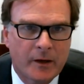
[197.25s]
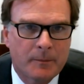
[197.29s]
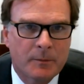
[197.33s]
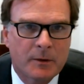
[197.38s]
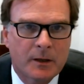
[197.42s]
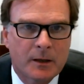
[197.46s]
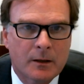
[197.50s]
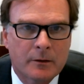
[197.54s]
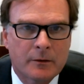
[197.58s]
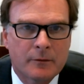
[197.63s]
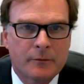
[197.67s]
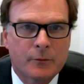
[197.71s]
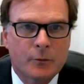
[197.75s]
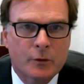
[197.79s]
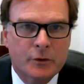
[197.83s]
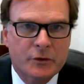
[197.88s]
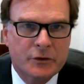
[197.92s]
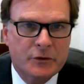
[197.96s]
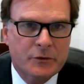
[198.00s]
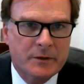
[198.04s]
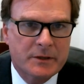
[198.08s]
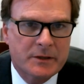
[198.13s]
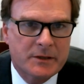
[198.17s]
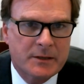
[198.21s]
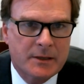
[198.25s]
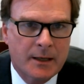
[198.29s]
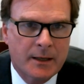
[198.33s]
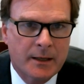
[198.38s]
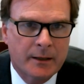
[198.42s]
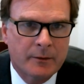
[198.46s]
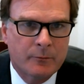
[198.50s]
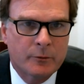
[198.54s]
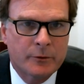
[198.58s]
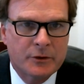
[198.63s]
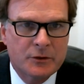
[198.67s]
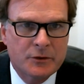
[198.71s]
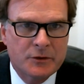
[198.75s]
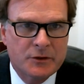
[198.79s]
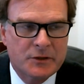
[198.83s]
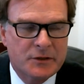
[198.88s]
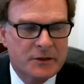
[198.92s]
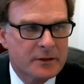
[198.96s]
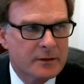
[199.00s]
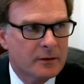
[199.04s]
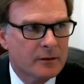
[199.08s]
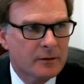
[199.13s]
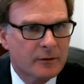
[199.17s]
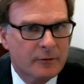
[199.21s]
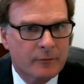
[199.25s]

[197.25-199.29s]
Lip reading: thing on the forestry side, reduce the